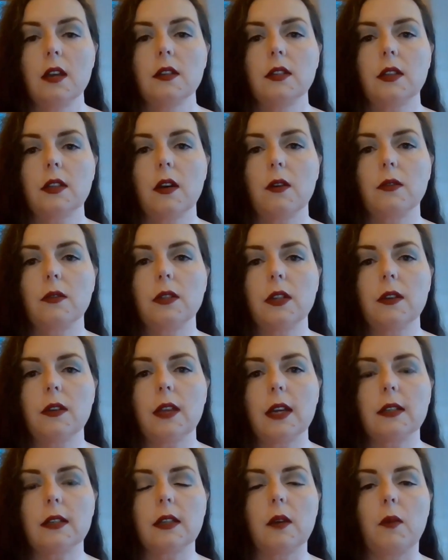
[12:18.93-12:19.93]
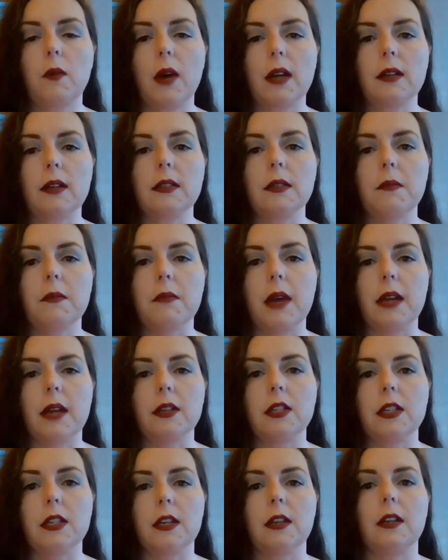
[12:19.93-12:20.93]
So two things I wanted to
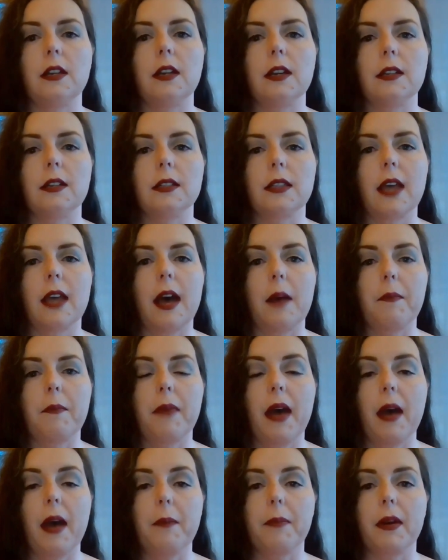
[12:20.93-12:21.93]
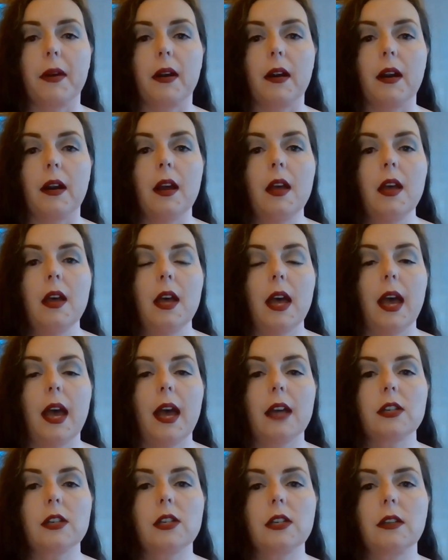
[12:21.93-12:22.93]
mention is that pepper
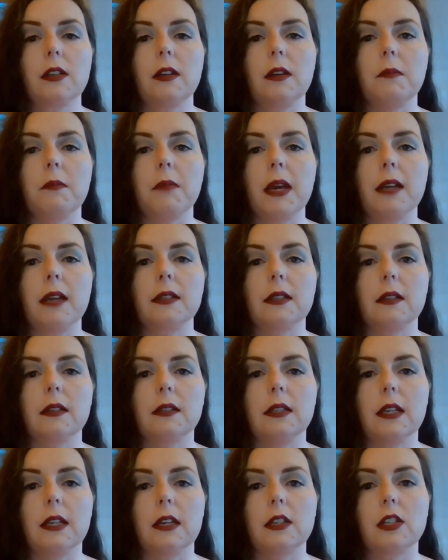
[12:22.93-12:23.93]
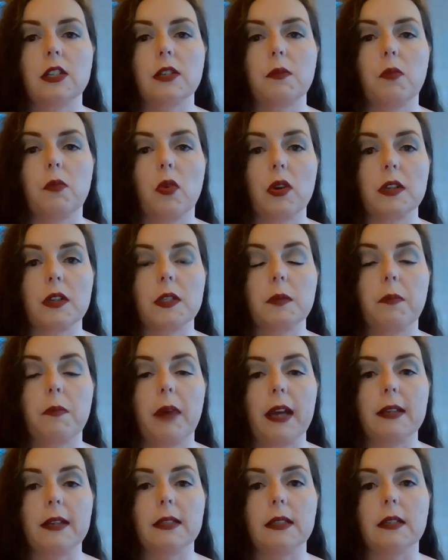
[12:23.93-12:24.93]
actually makes a dish more
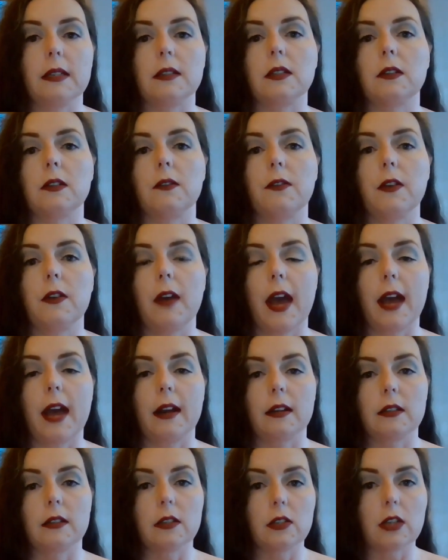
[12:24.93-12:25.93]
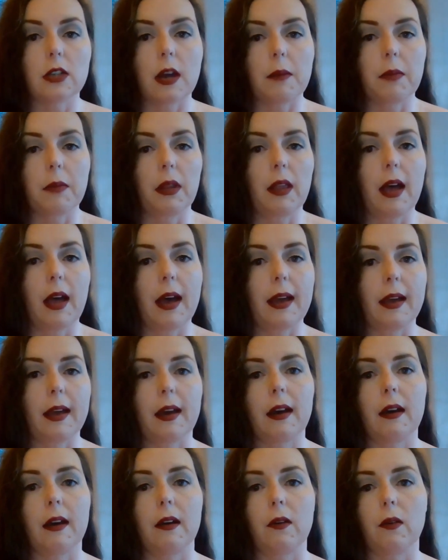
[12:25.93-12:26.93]
spicy. So if you add it to
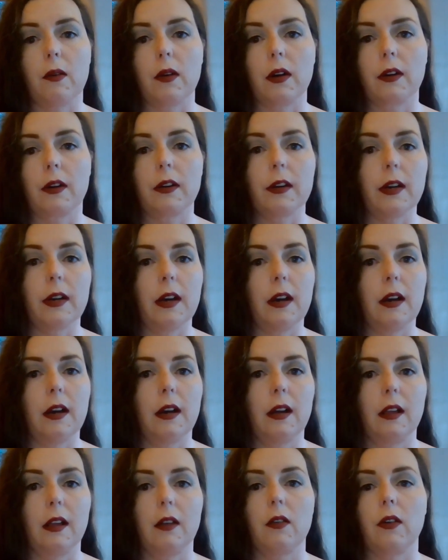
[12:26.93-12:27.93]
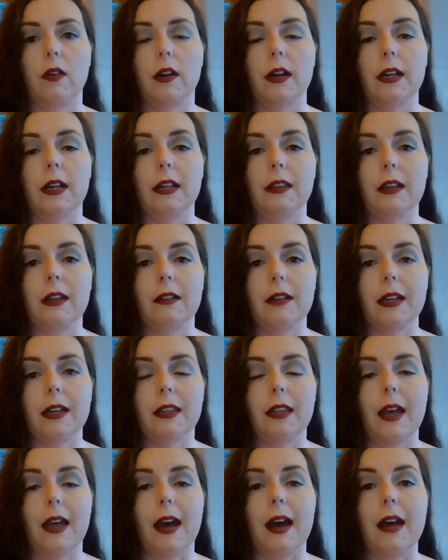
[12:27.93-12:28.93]
jambalaya or creole or anything like
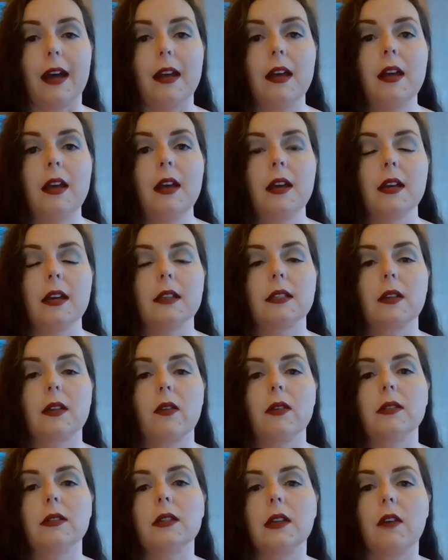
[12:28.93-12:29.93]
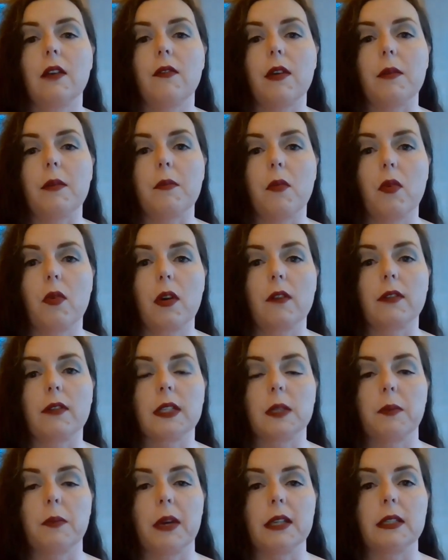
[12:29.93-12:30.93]
that, it's going to give it more of a
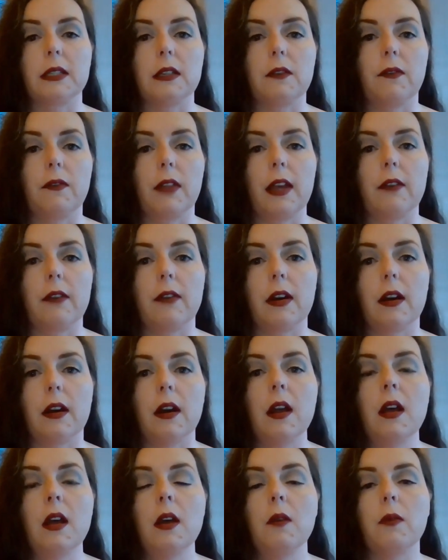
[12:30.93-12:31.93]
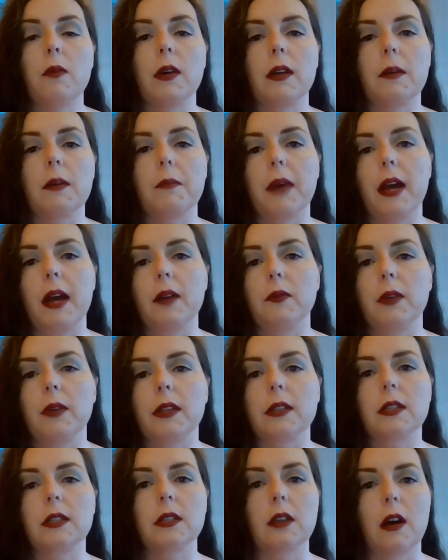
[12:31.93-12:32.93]
spicy flavor when combined
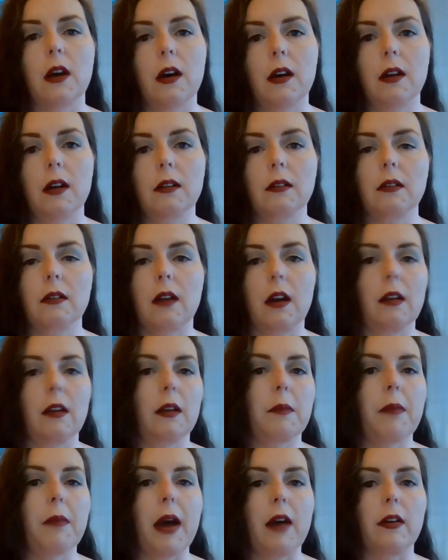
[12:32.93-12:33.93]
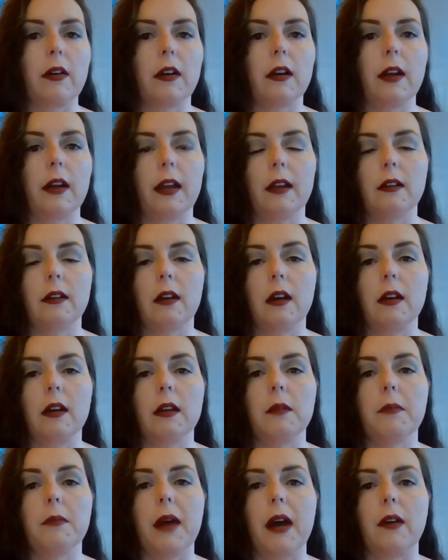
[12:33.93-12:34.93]
with salt, garlic powder, and
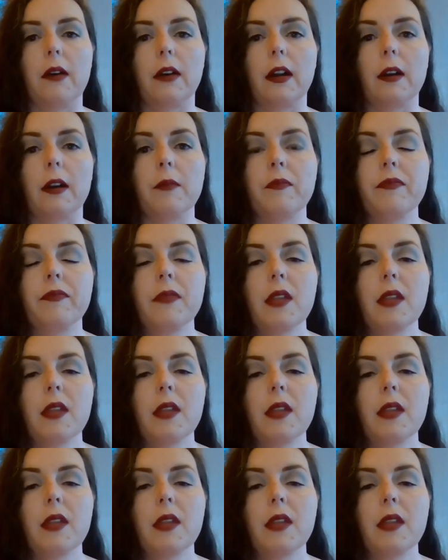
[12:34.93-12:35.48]
onion powder.